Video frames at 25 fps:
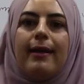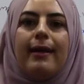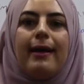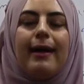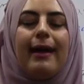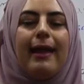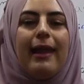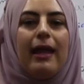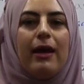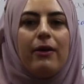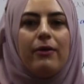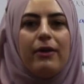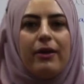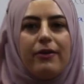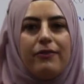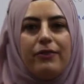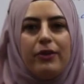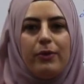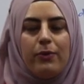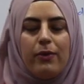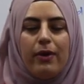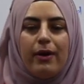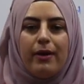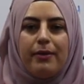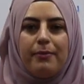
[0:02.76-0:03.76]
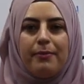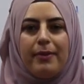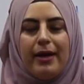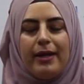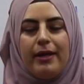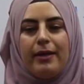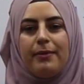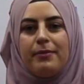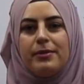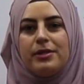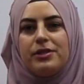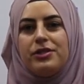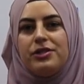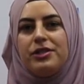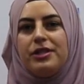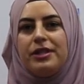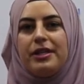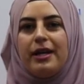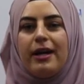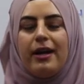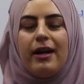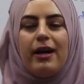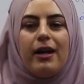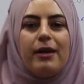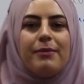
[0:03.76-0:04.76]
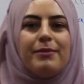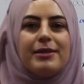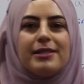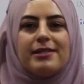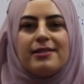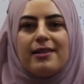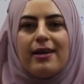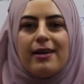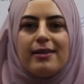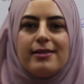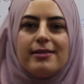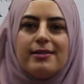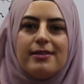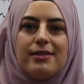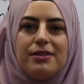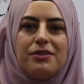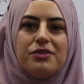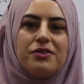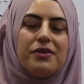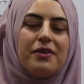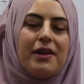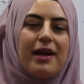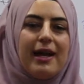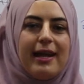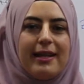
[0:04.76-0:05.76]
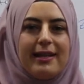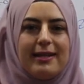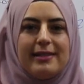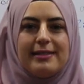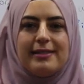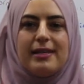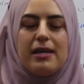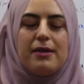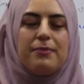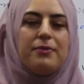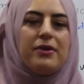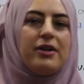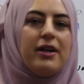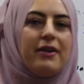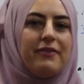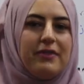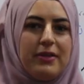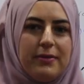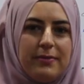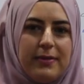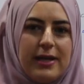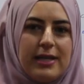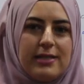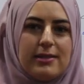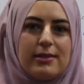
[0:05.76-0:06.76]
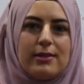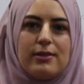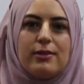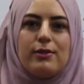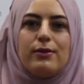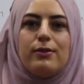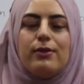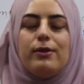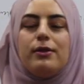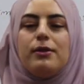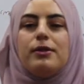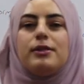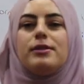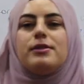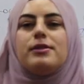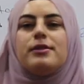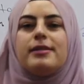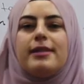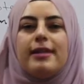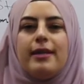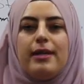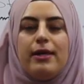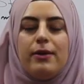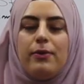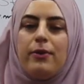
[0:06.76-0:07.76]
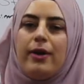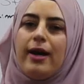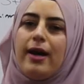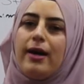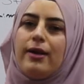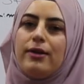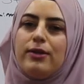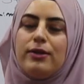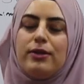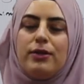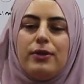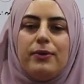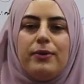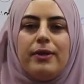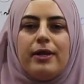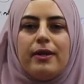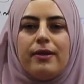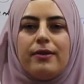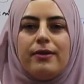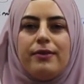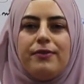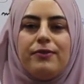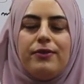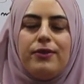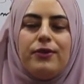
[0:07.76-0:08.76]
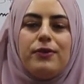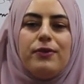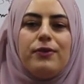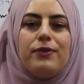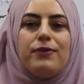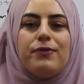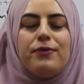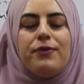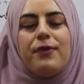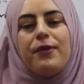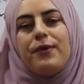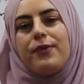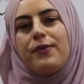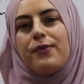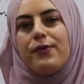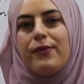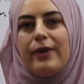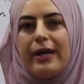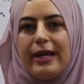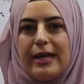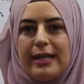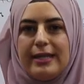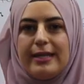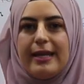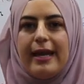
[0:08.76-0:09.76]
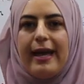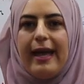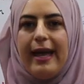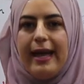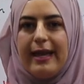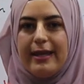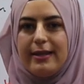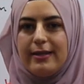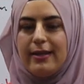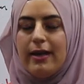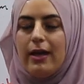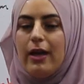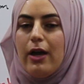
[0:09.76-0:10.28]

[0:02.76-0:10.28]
Hello everyone, my name is Gina. I'm a science teacher at Lezan Private Basque School. Today we are doing a review for grade 8.